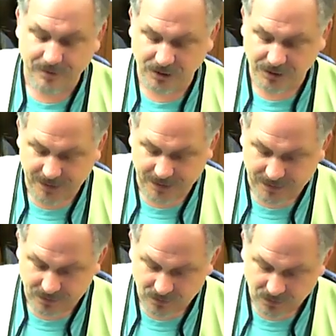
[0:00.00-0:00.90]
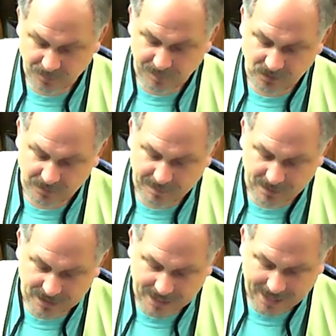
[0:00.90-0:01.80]
average teen spends
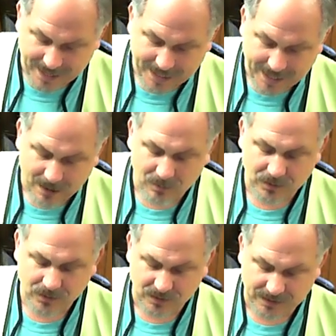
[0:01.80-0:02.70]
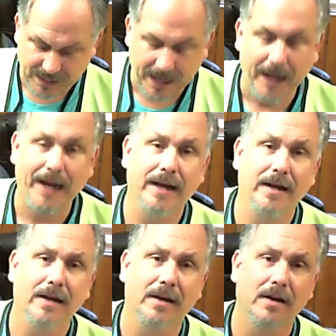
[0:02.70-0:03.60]
about nine hours a day
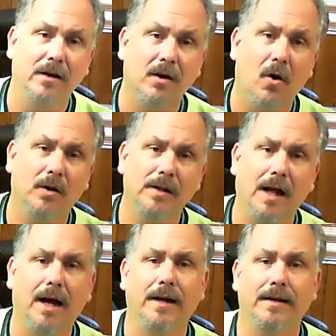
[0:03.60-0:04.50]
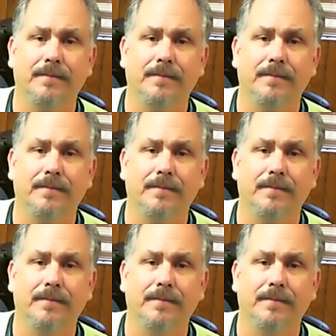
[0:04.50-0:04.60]
online.